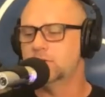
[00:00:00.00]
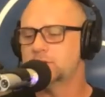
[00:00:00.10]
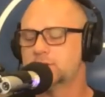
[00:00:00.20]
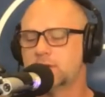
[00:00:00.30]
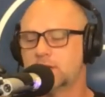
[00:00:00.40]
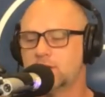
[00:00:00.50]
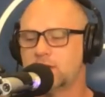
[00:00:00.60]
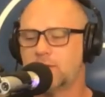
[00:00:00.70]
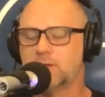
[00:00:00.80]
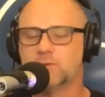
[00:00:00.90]
You just said you
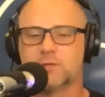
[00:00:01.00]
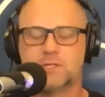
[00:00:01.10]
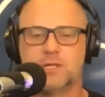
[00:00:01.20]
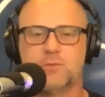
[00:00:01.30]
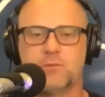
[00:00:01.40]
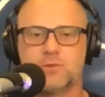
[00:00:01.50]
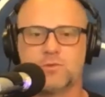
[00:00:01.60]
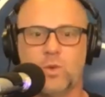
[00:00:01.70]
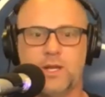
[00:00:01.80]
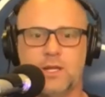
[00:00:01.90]
came into a team that
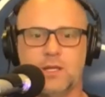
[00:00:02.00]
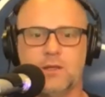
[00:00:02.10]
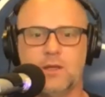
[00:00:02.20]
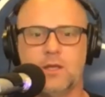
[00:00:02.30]
was winning,